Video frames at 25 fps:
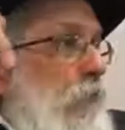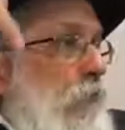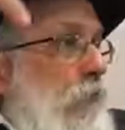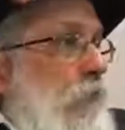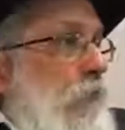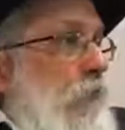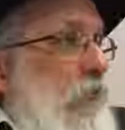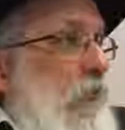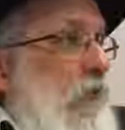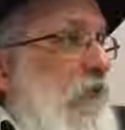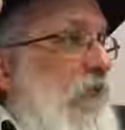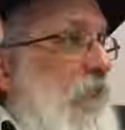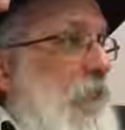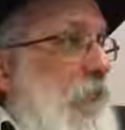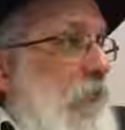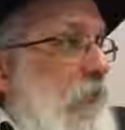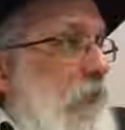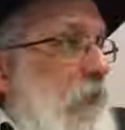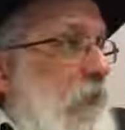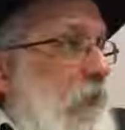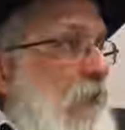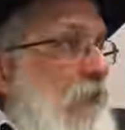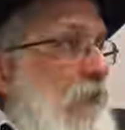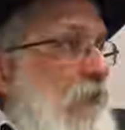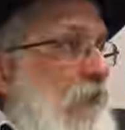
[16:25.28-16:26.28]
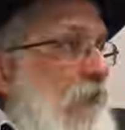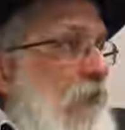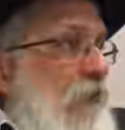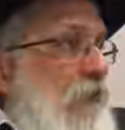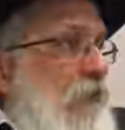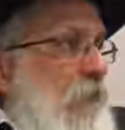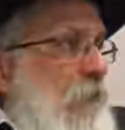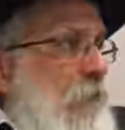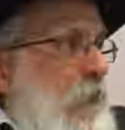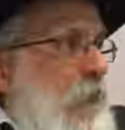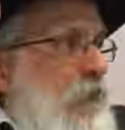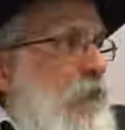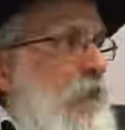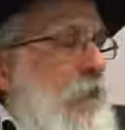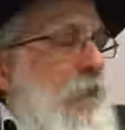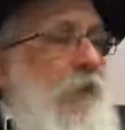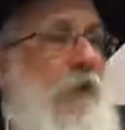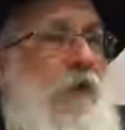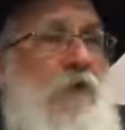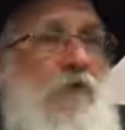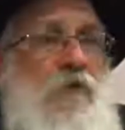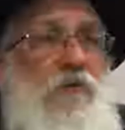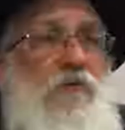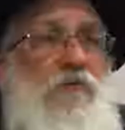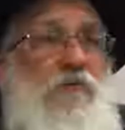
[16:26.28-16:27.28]
l'raiv b'kerav, they should
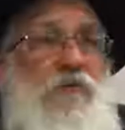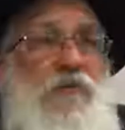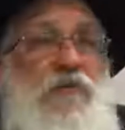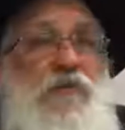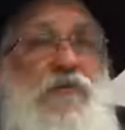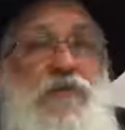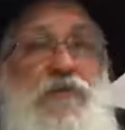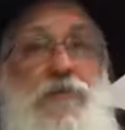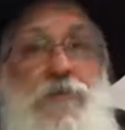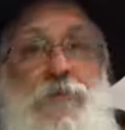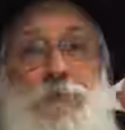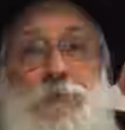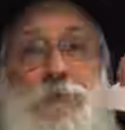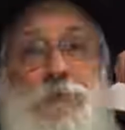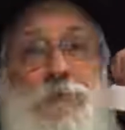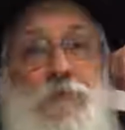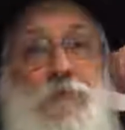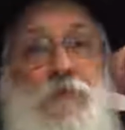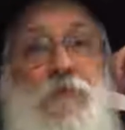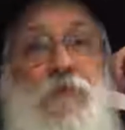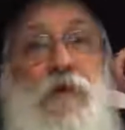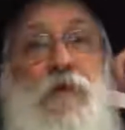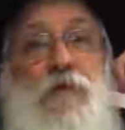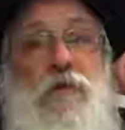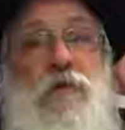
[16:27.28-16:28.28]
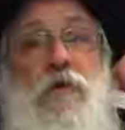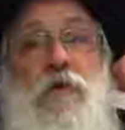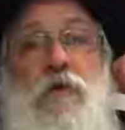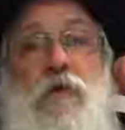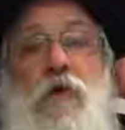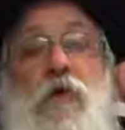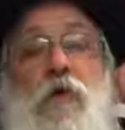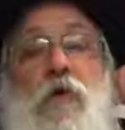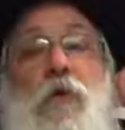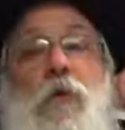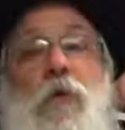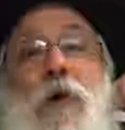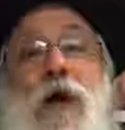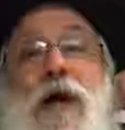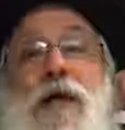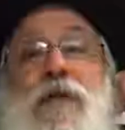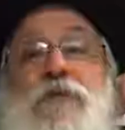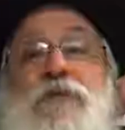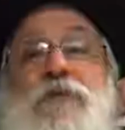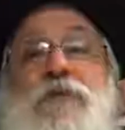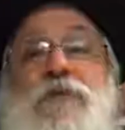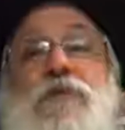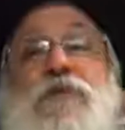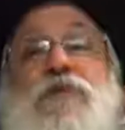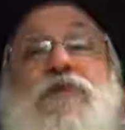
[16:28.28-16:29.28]
multiply like fish. Why
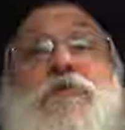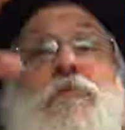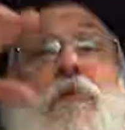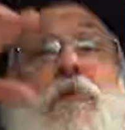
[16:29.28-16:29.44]
do fish